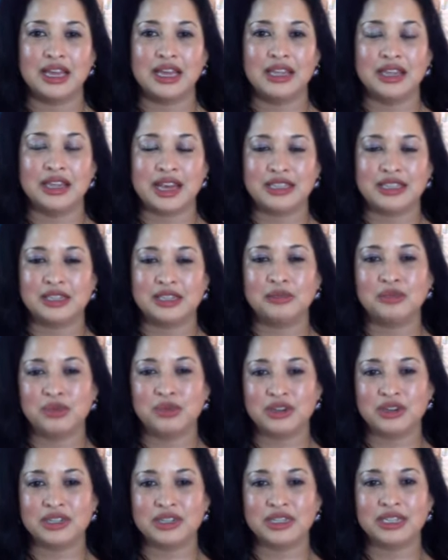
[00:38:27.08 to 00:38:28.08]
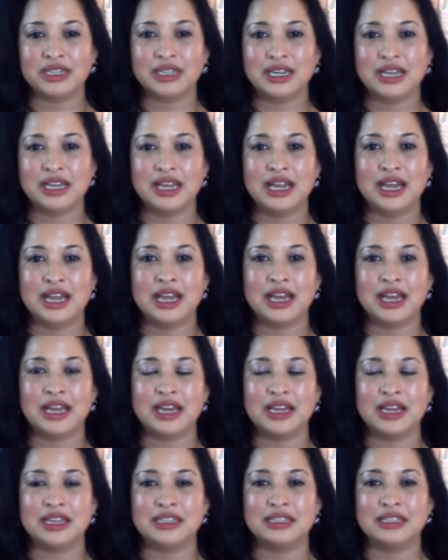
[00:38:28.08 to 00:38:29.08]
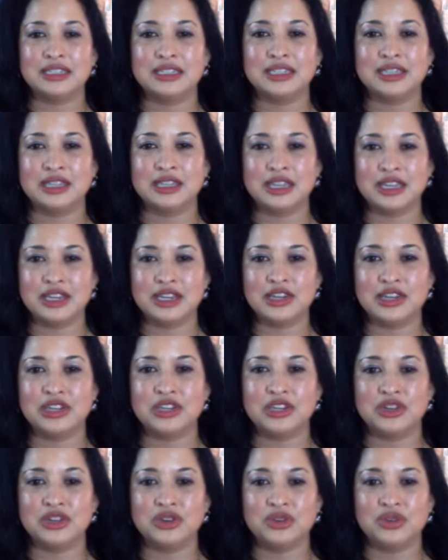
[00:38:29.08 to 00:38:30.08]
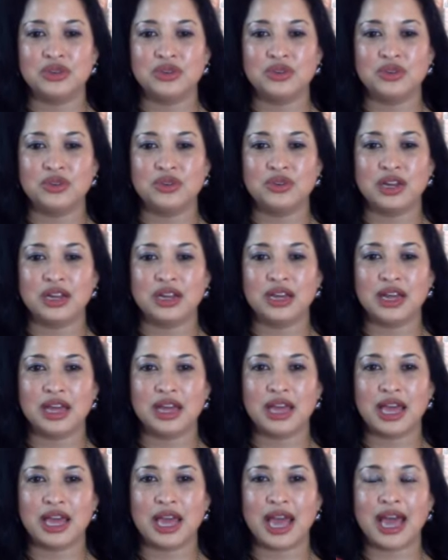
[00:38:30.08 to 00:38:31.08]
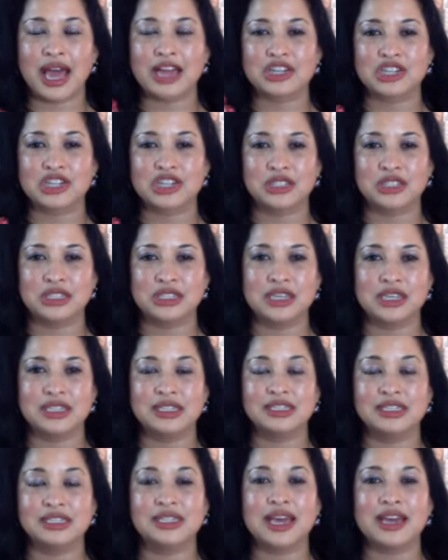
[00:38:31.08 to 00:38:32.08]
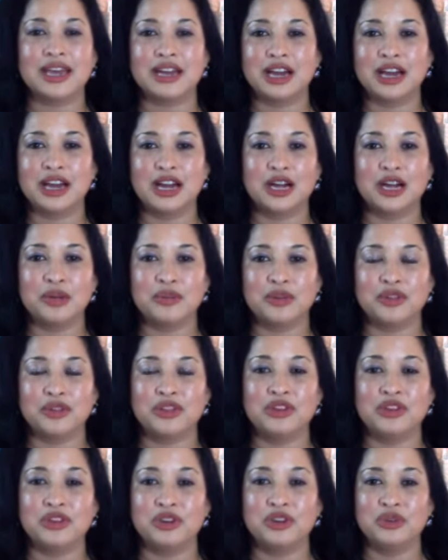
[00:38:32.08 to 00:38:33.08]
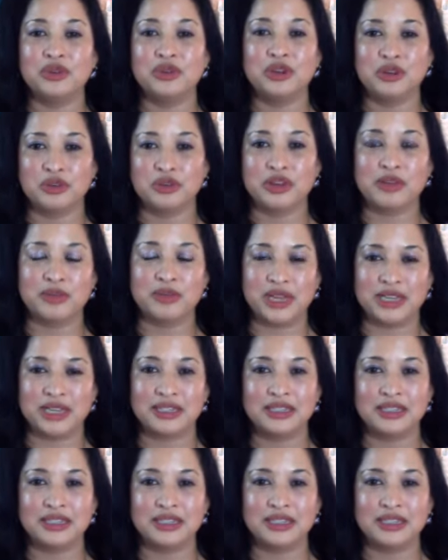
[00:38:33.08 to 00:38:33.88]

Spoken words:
That's important. And then you actually set up the new agreement.